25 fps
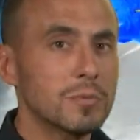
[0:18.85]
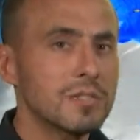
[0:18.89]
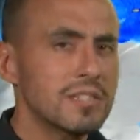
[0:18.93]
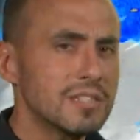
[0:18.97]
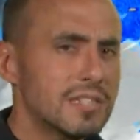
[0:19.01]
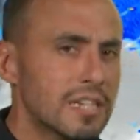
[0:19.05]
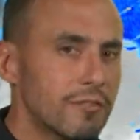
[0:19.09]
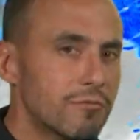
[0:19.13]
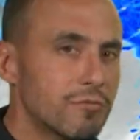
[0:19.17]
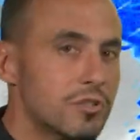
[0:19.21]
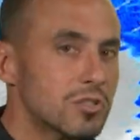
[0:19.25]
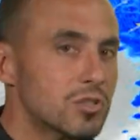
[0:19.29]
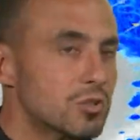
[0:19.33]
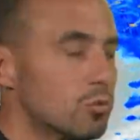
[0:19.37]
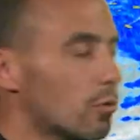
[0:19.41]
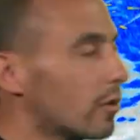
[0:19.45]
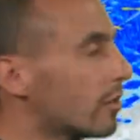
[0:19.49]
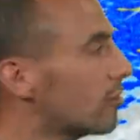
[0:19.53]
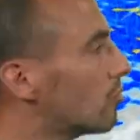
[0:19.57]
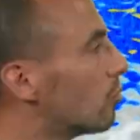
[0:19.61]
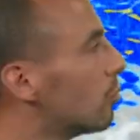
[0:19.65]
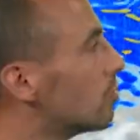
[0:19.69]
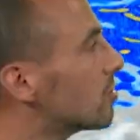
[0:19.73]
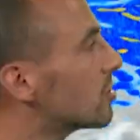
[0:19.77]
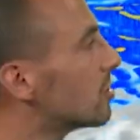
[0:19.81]
But it's a different
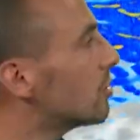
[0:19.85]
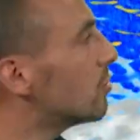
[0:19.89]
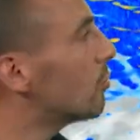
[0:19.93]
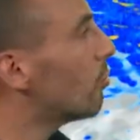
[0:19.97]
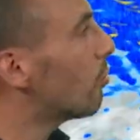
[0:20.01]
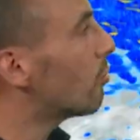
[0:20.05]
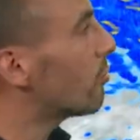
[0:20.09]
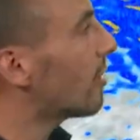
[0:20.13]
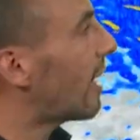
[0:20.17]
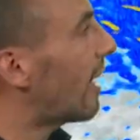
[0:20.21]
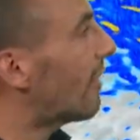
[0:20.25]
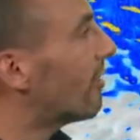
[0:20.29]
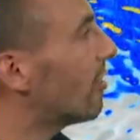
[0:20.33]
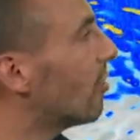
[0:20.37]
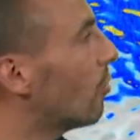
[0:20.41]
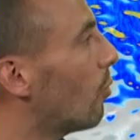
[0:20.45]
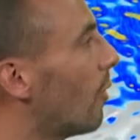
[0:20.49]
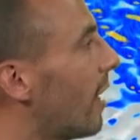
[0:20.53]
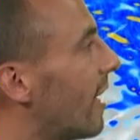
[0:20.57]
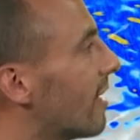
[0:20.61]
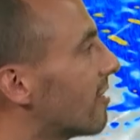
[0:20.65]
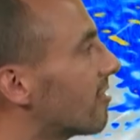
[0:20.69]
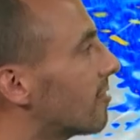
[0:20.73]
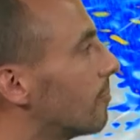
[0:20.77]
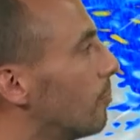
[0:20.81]
story towards the north and the
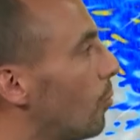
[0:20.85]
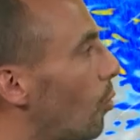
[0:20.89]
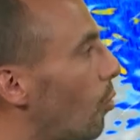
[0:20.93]
west.